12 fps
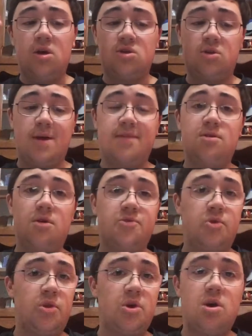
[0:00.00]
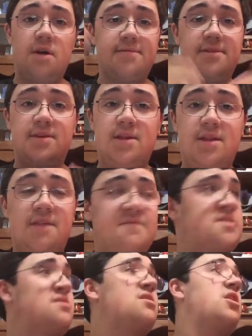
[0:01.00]
So that's also another costly thing the
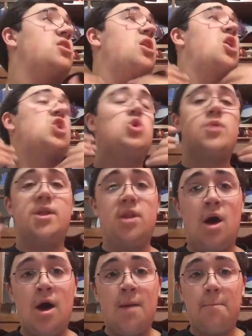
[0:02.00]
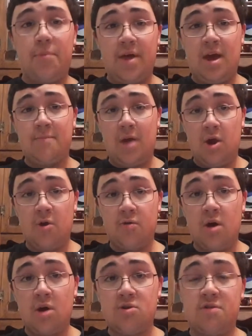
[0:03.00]
defense has done. You cannot blame Aaron
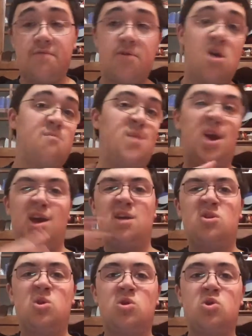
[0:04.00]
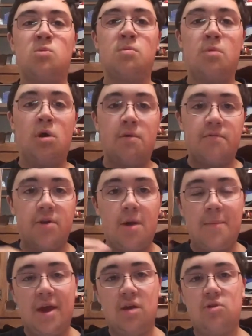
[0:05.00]
Rodgers for not making it to the Super Bowl, for
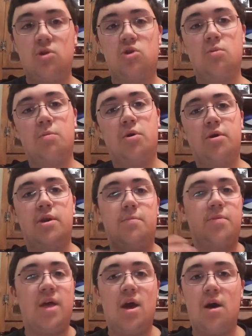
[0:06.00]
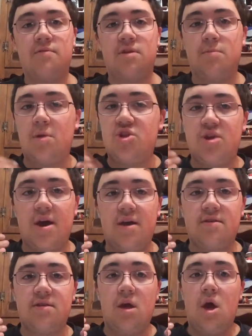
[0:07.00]
not making it to the Super Bowl and playoffs as much
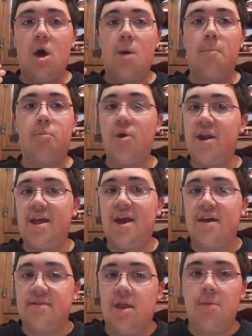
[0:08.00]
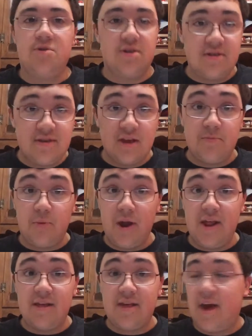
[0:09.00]
as Brady has and how much success
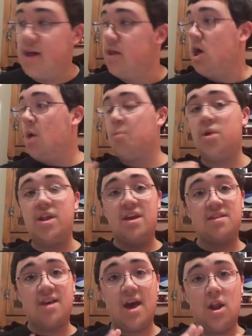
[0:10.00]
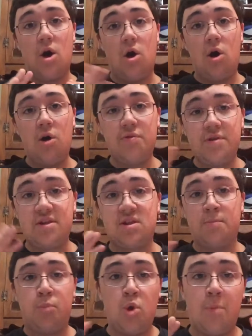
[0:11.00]
Brady's had. Brady has had all this
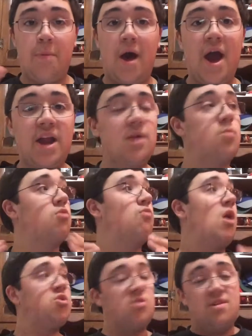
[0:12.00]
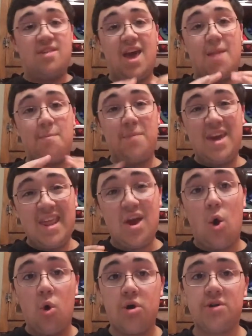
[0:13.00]
support behind him, where Rodgers has had
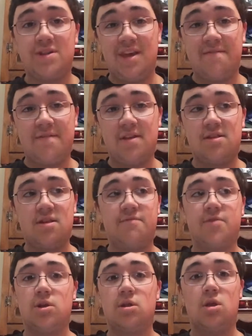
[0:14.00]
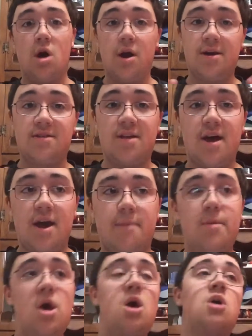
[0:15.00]
mediocre defenses for the longest
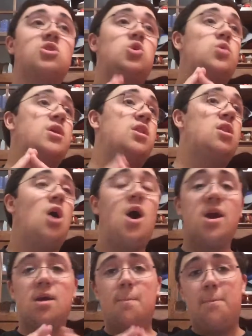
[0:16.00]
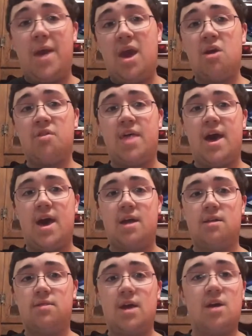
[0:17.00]
time. So you cannot compare
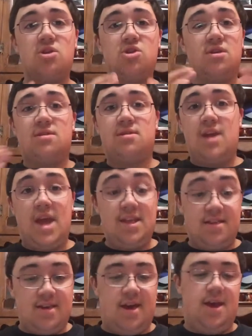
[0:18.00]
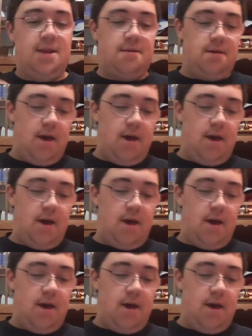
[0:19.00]
that. That's just insane.